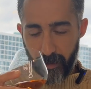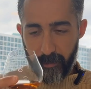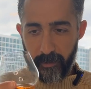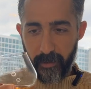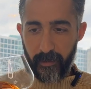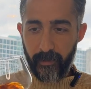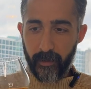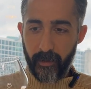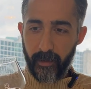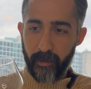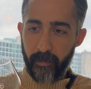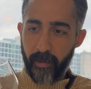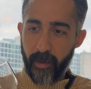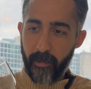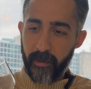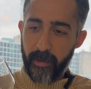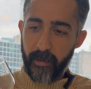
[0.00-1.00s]
these are
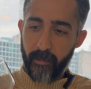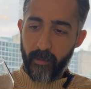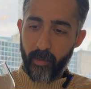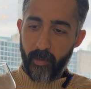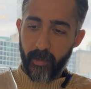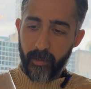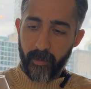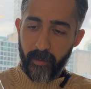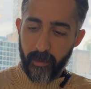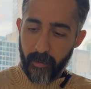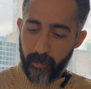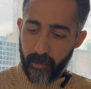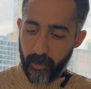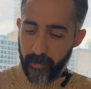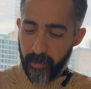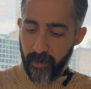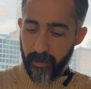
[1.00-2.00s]
probably more
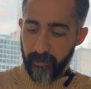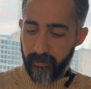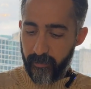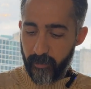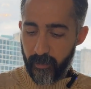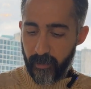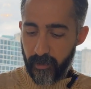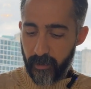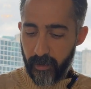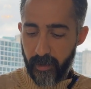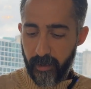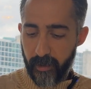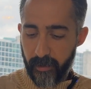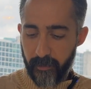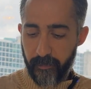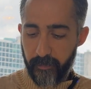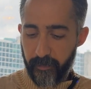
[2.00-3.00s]
appropriate
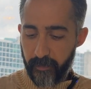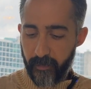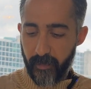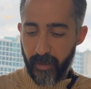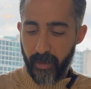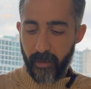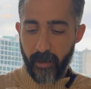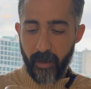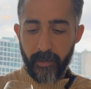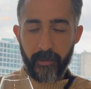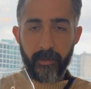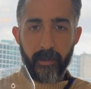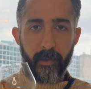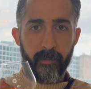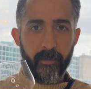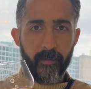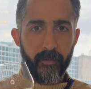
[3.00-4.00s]
for other
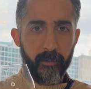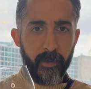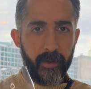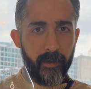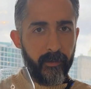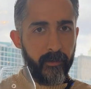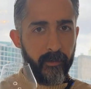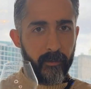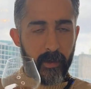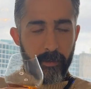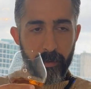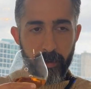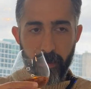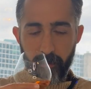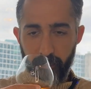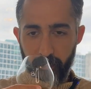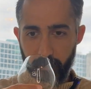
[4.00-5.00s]
types of spirits, maybe
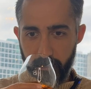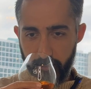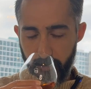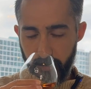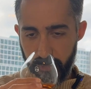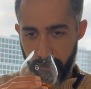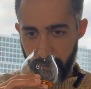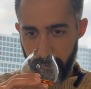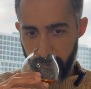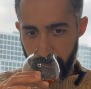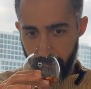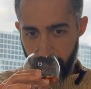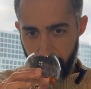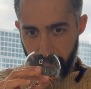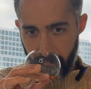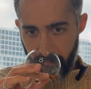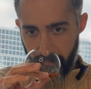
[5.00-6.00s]
not so much whiskeys.
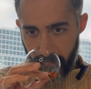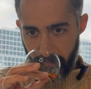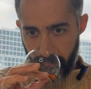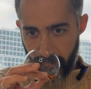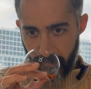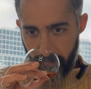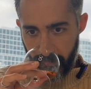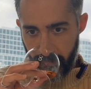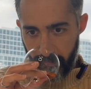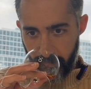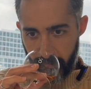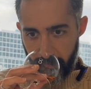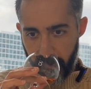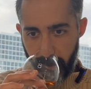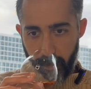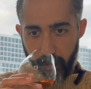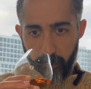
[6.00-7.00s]

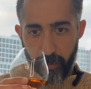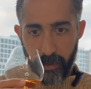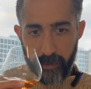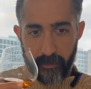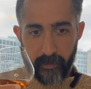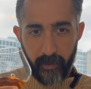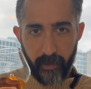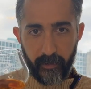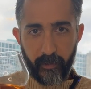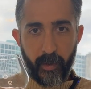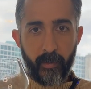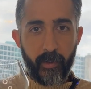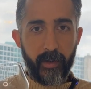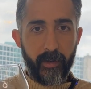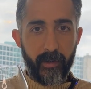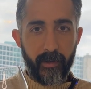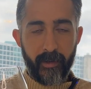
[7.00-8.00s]
But so I'm
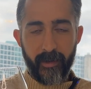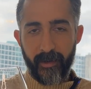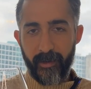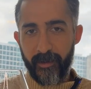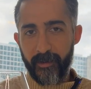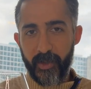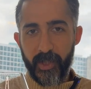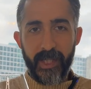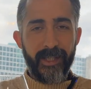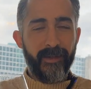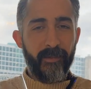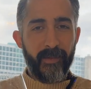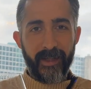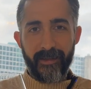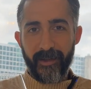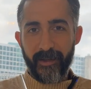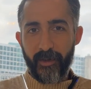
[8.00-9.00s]
going to cheat a
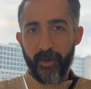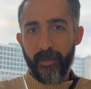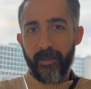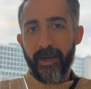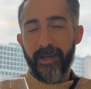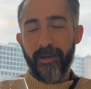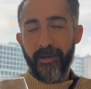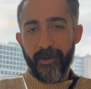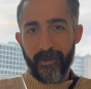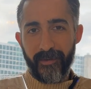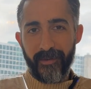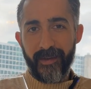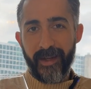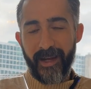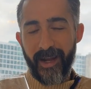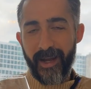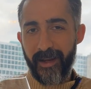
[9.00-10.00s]
bit and go by the notes
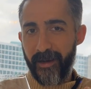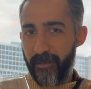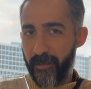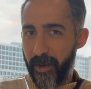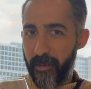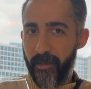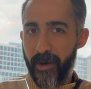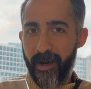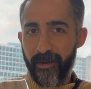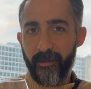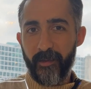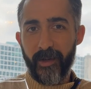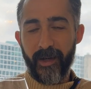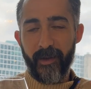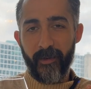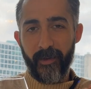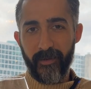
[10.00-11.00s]
that I had in my mind
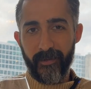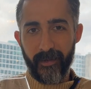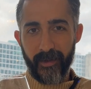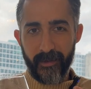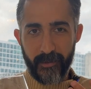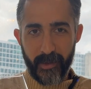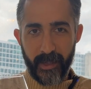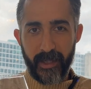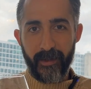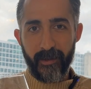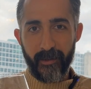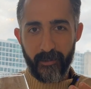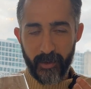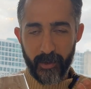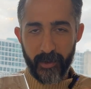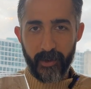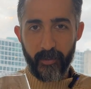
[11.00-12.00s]
when I was drinking
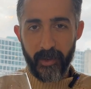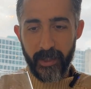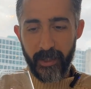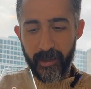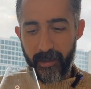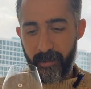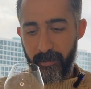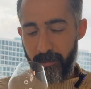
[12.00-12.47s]
them during the week.